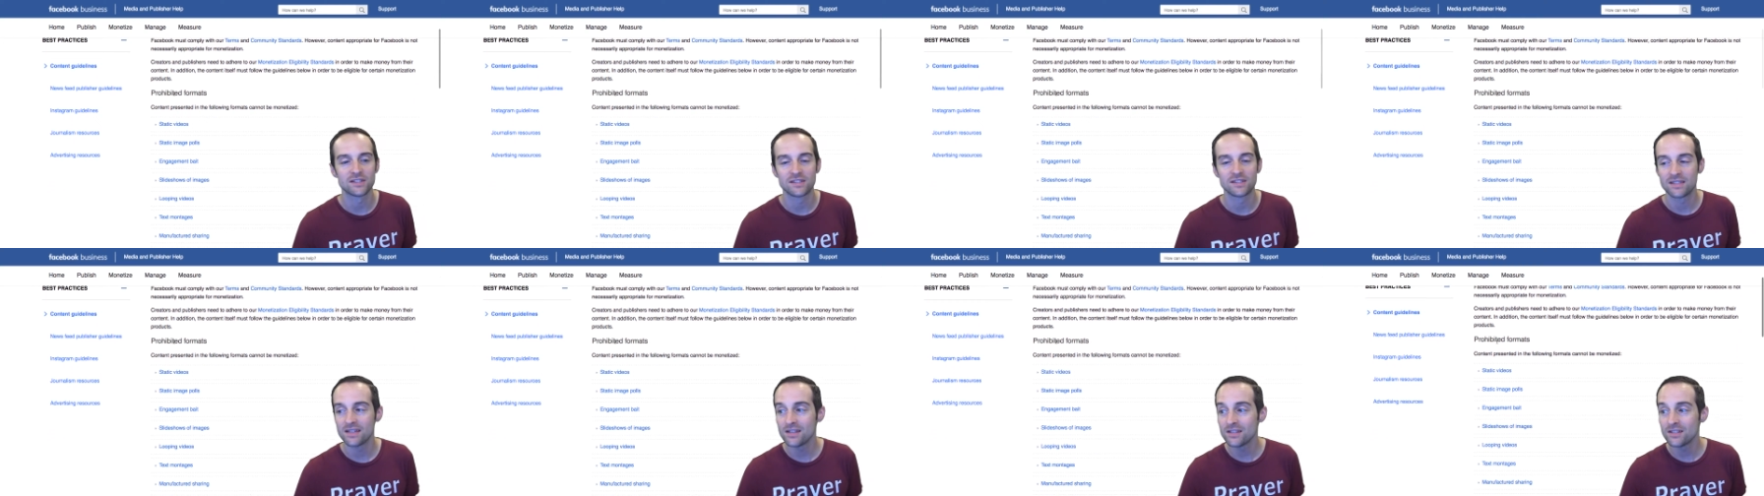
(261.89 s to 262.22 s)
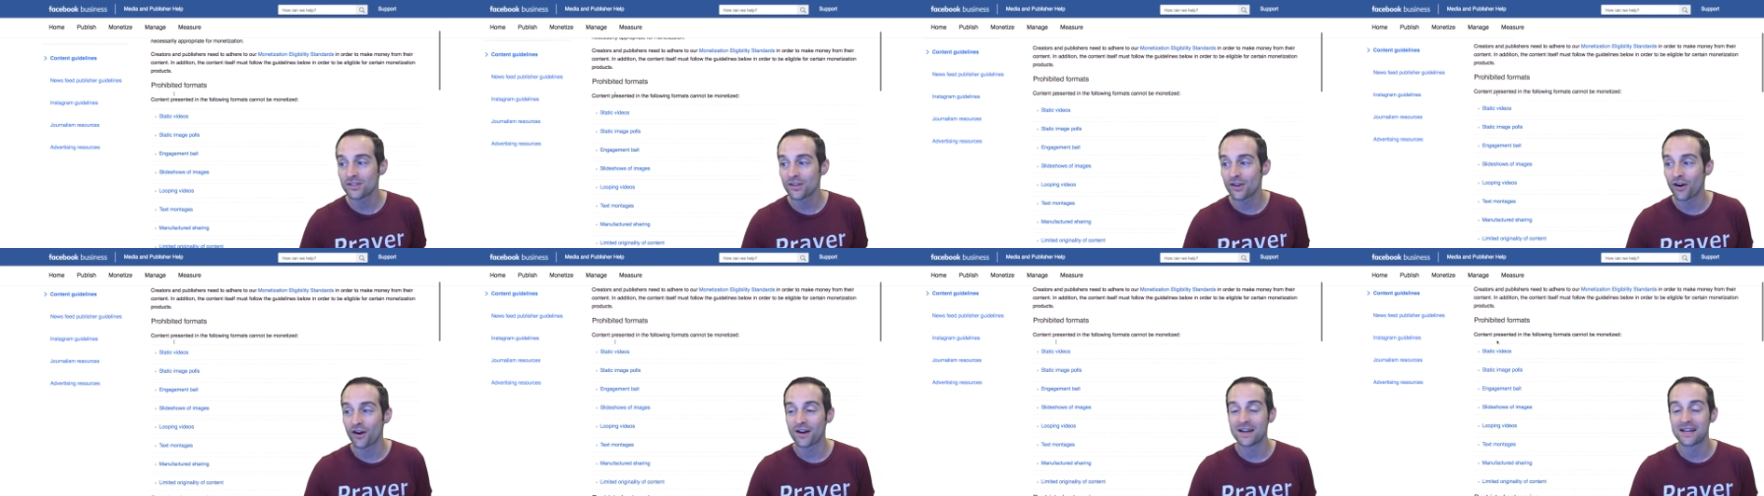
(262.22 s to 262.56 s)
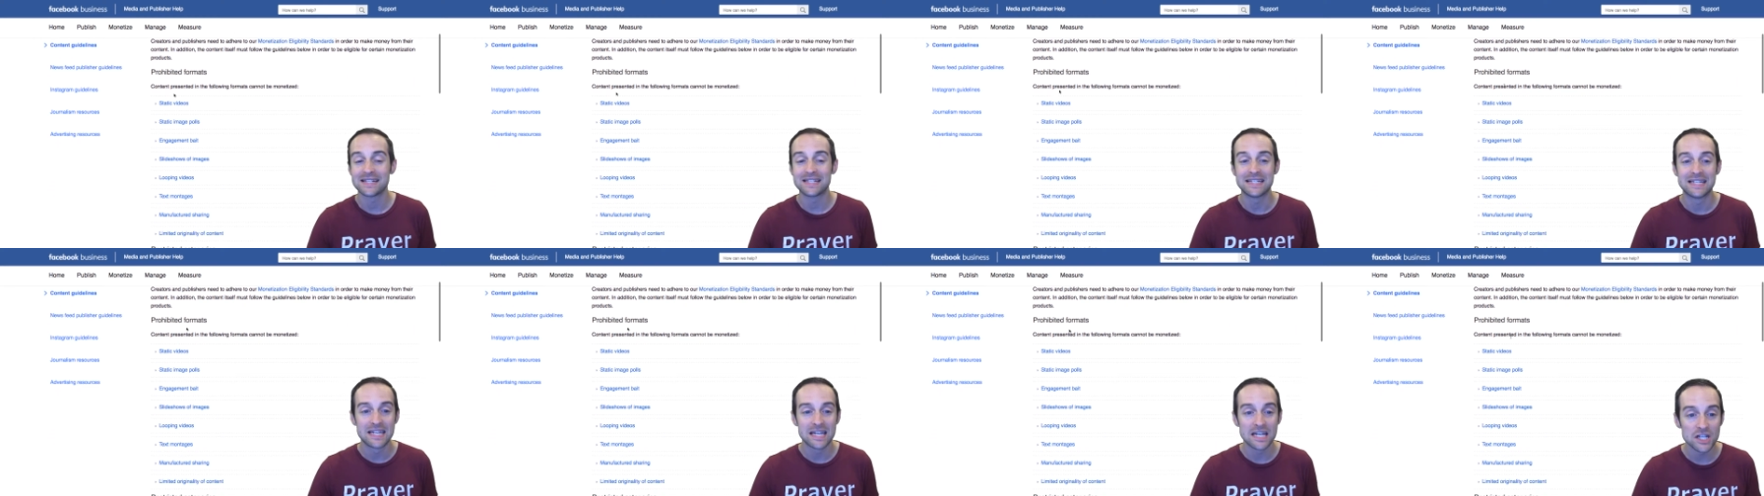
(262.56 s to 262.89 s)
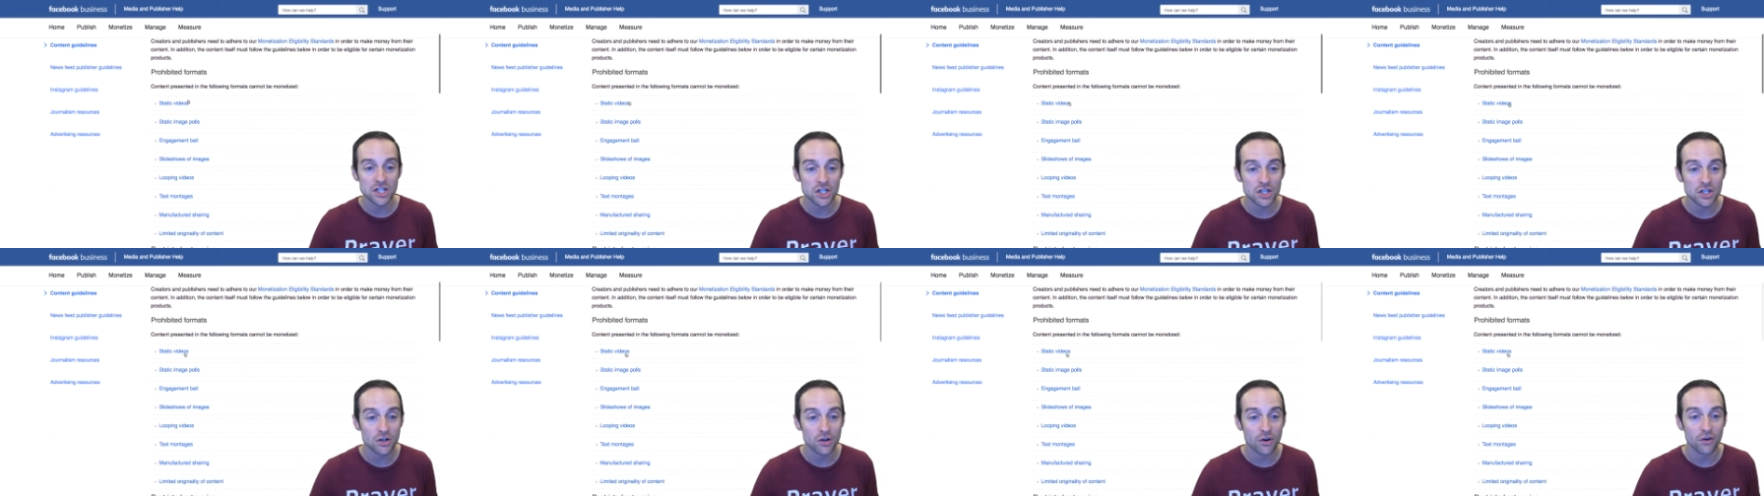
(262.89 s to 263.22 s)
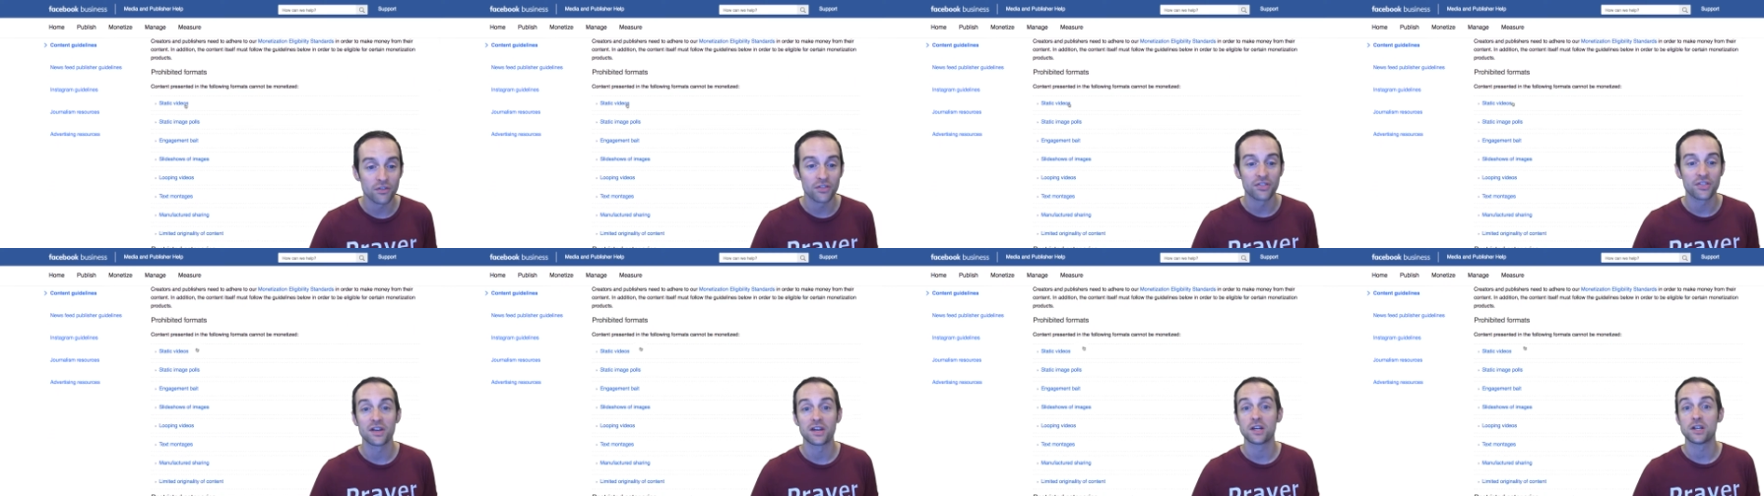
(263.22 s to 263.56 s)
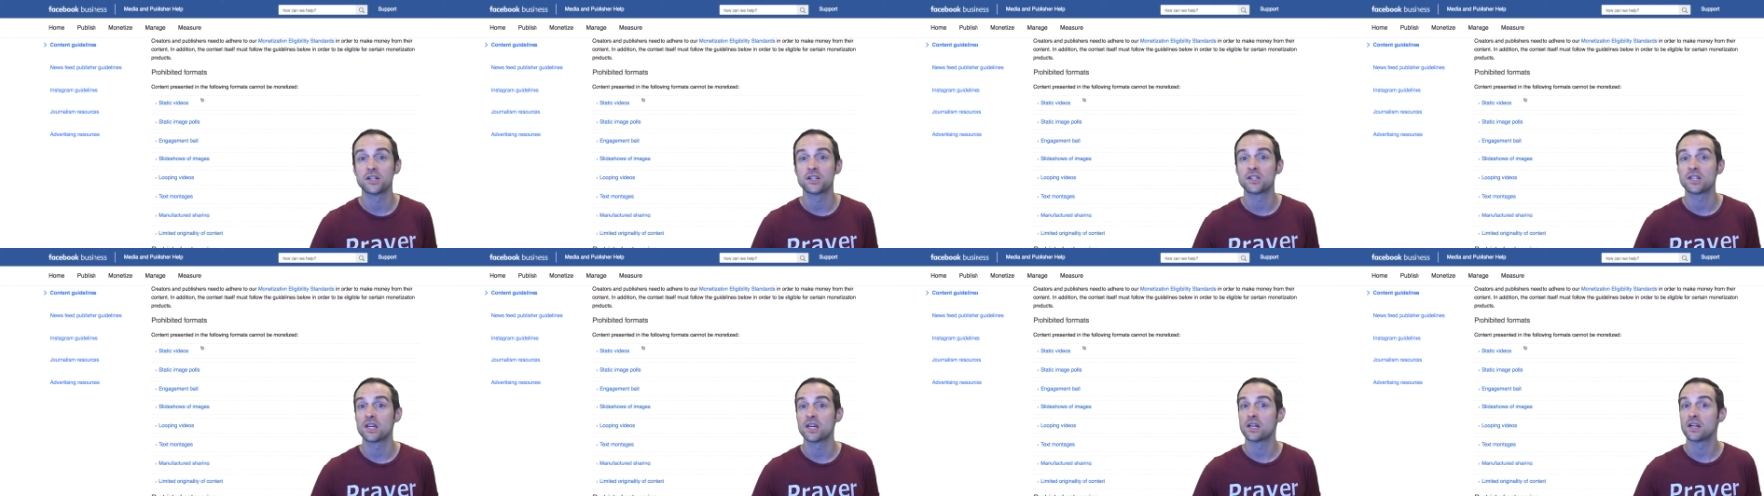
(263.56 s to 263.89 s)
These are additional
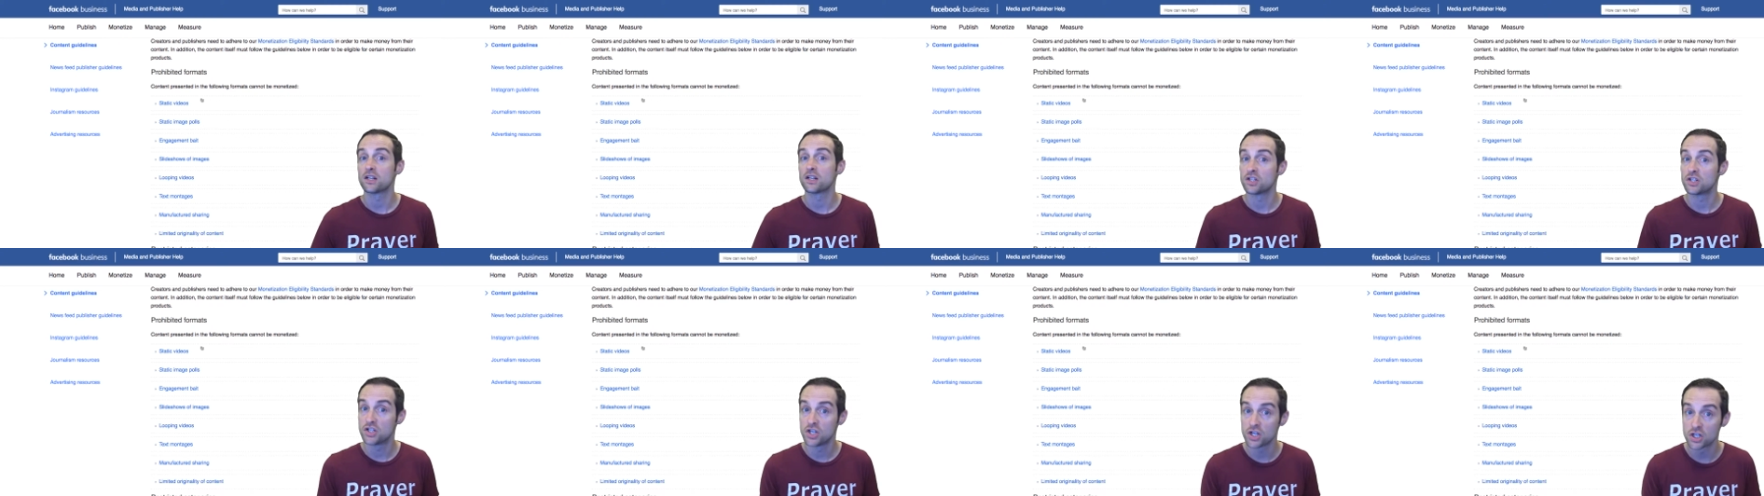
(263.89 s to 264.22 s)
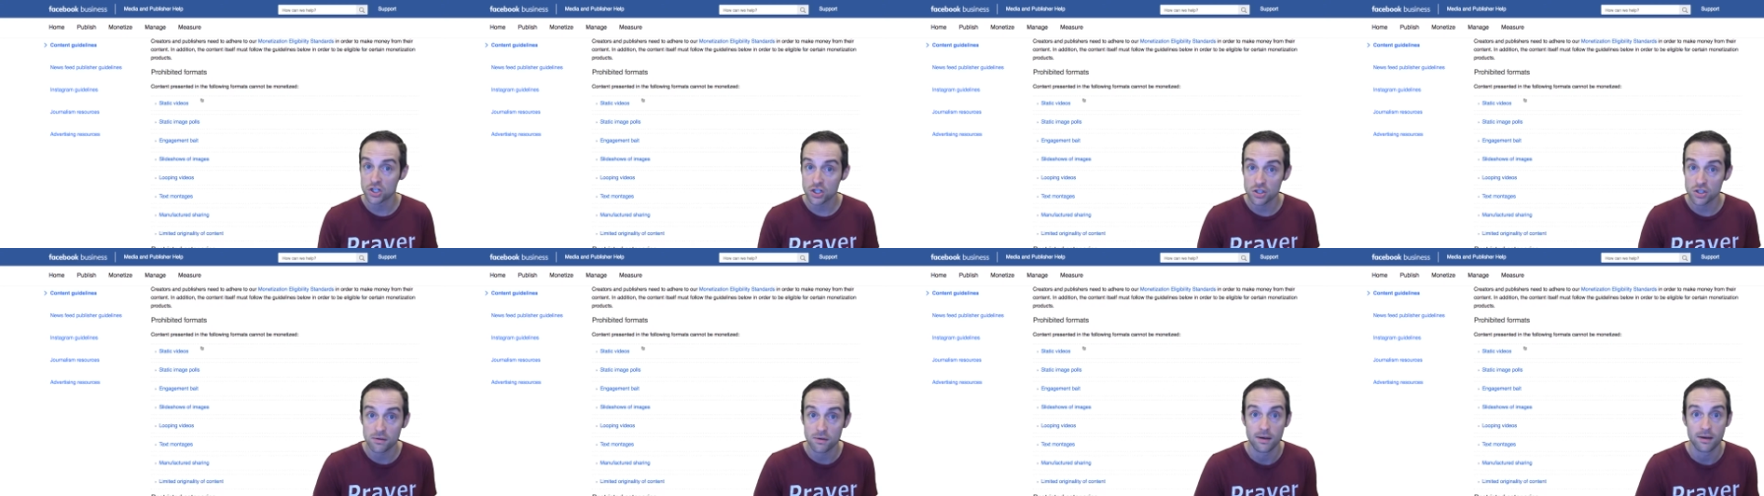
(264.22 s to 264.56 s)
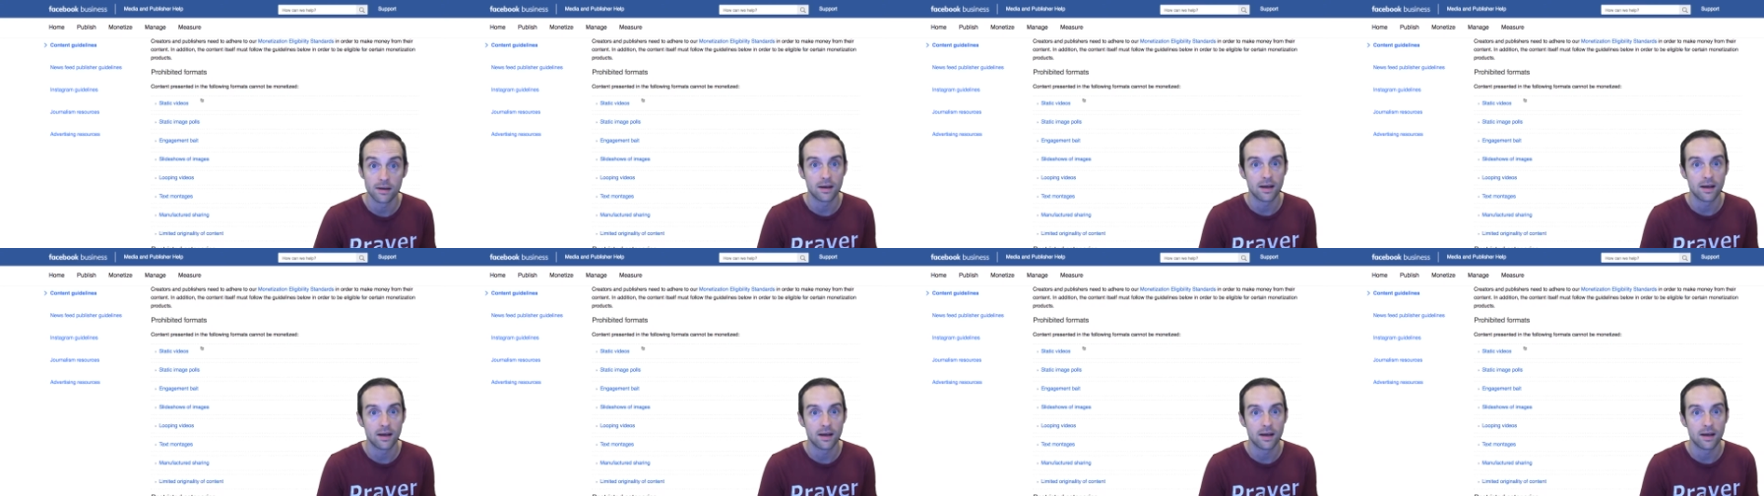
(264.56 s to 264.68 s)
things in addition uh,